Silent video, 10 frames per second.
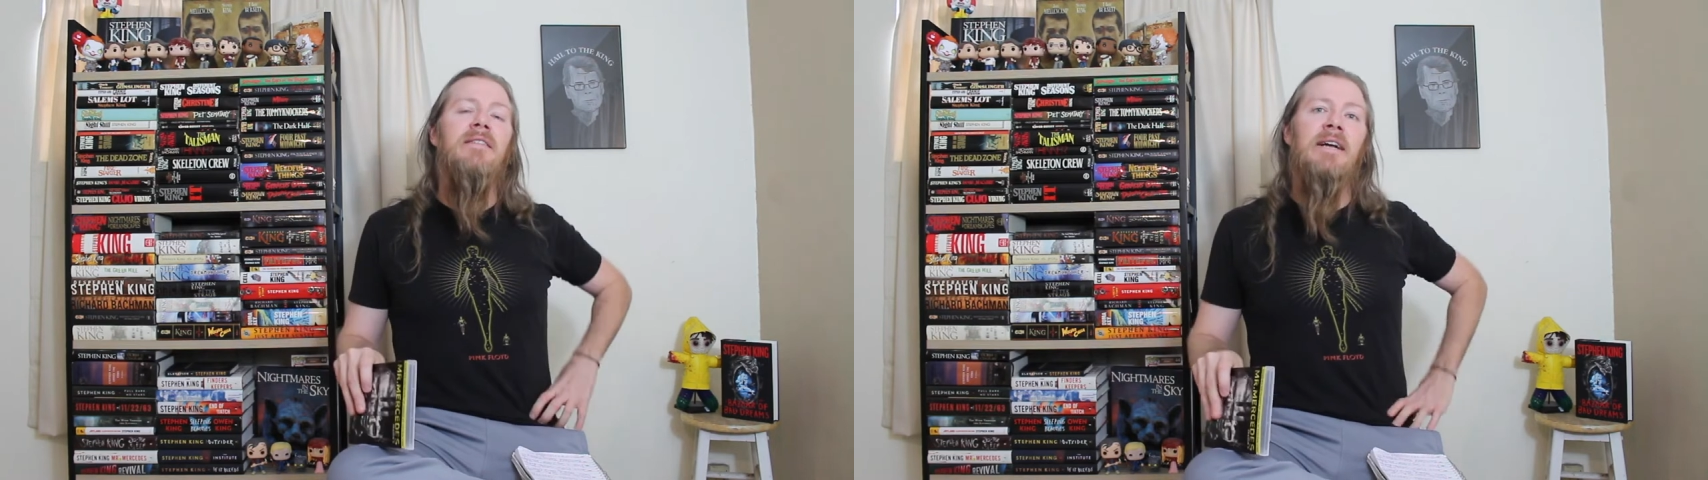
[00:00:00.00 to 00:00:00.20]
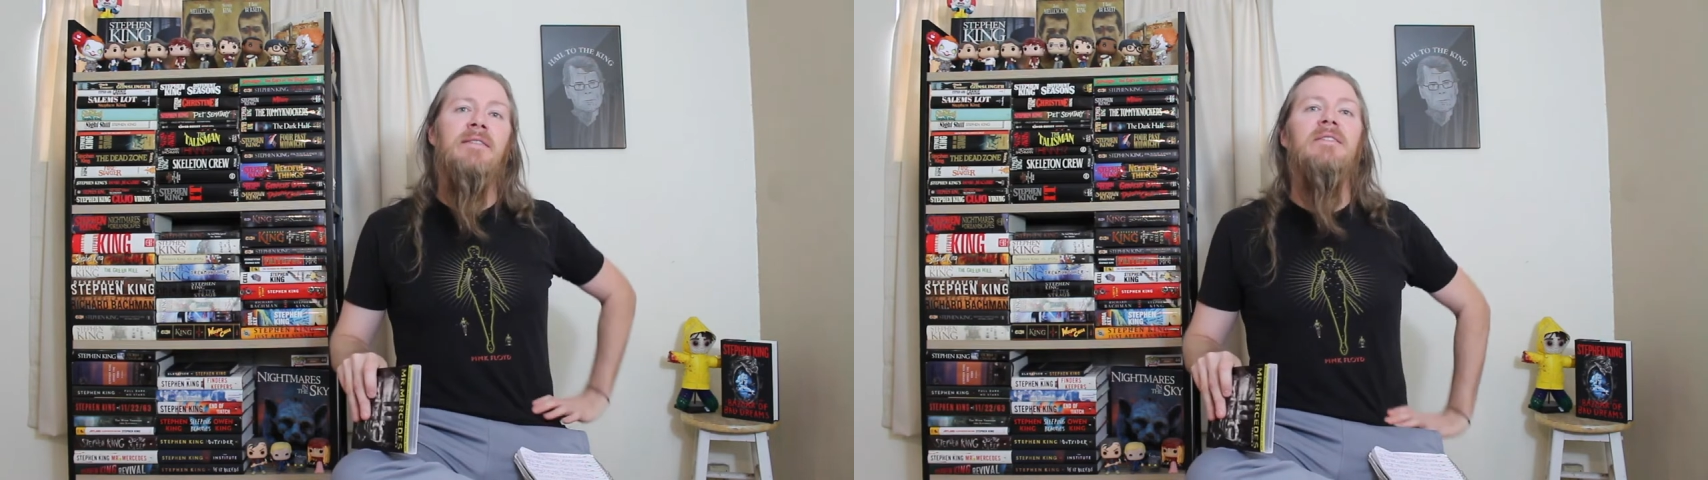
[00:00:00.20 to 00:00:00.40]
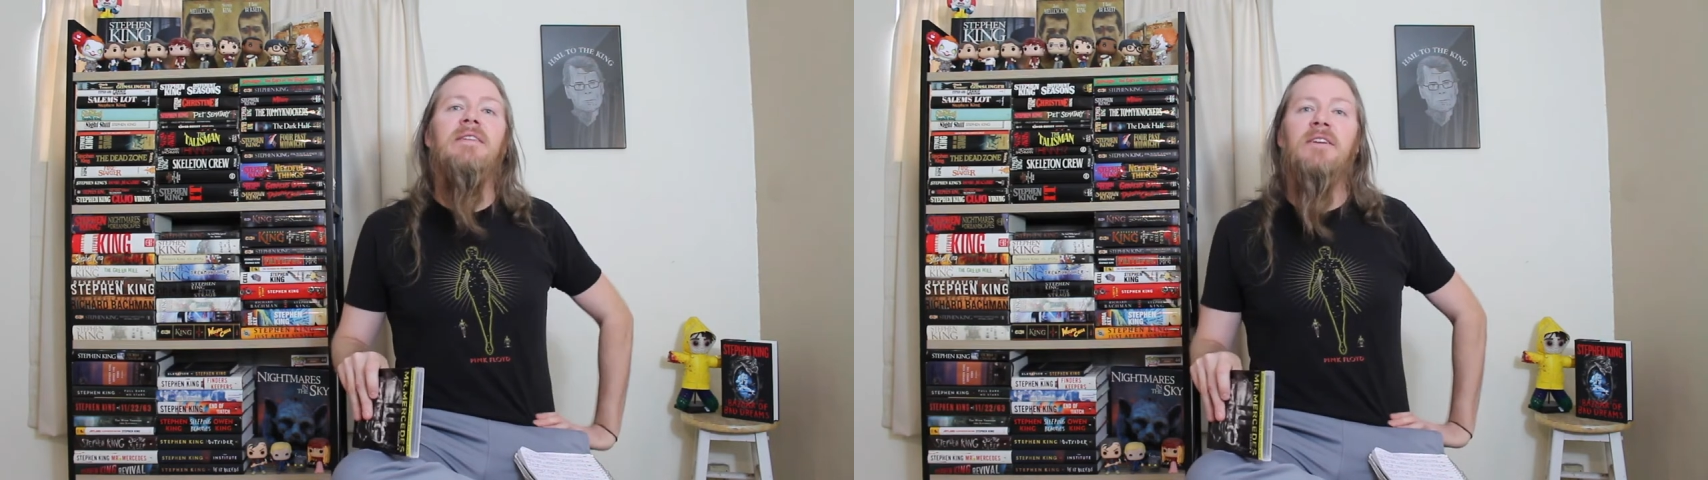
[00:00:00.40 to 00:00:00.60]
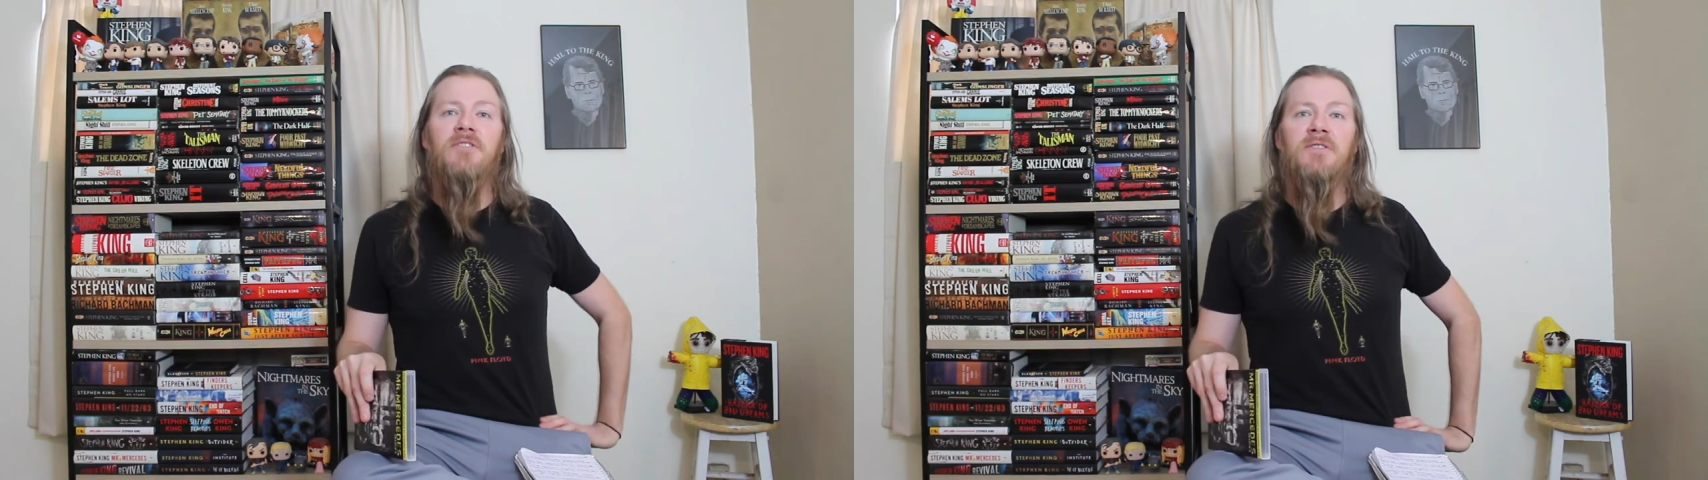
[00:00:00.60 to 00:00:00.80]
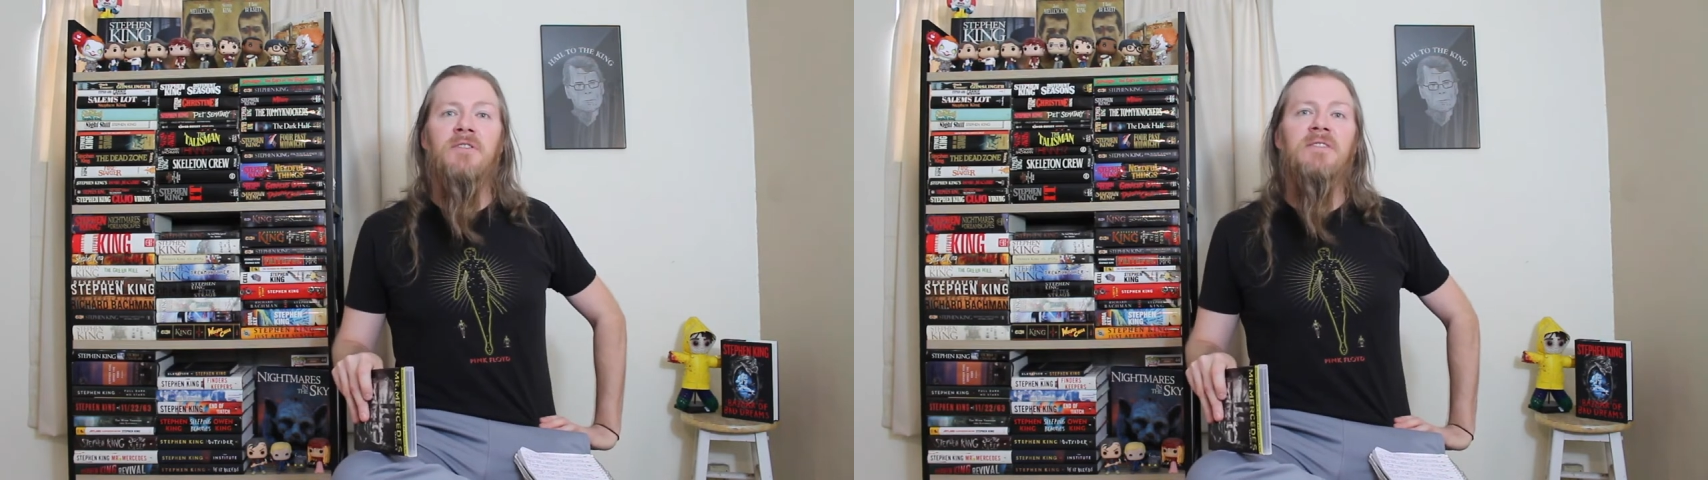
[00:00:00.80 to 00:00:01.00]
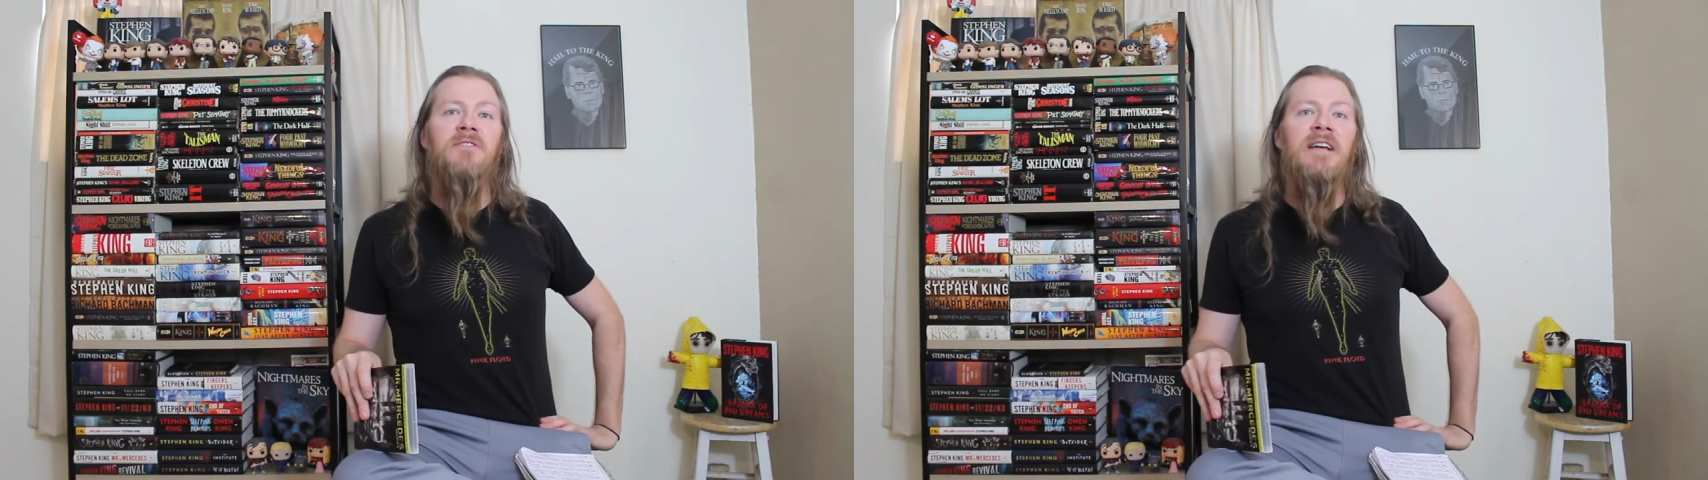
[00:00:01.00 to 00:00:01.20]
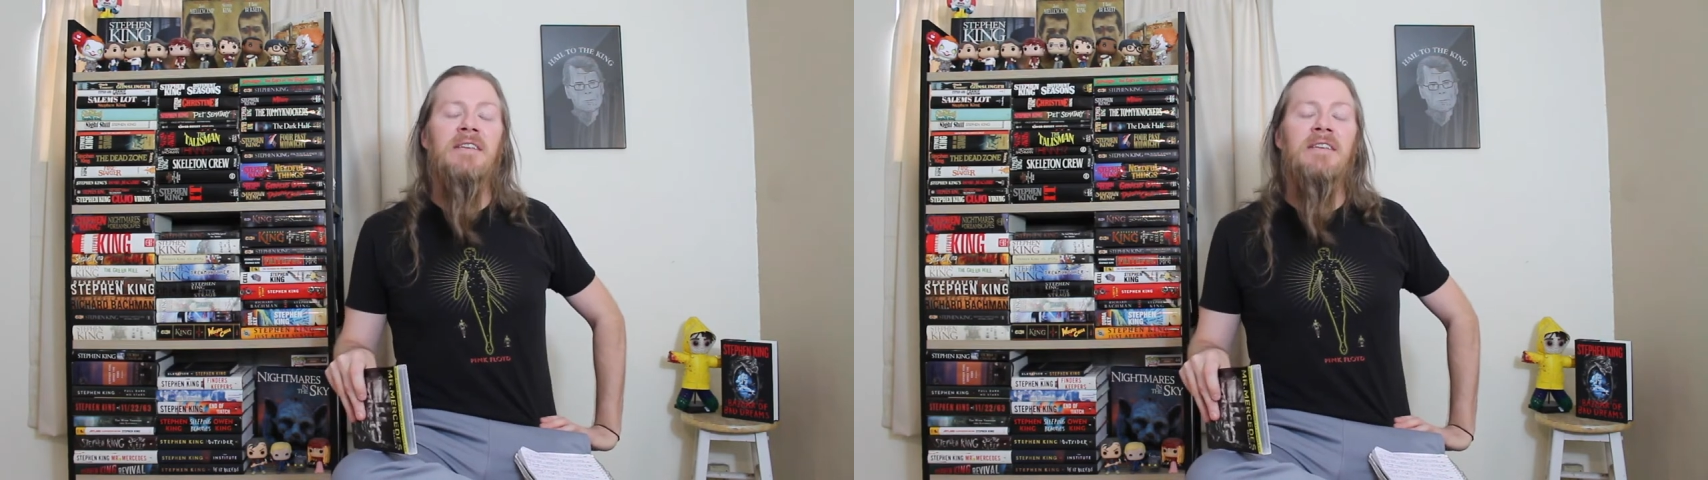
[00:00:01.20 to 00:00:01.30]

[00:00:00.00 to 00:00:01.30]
that distinction just so you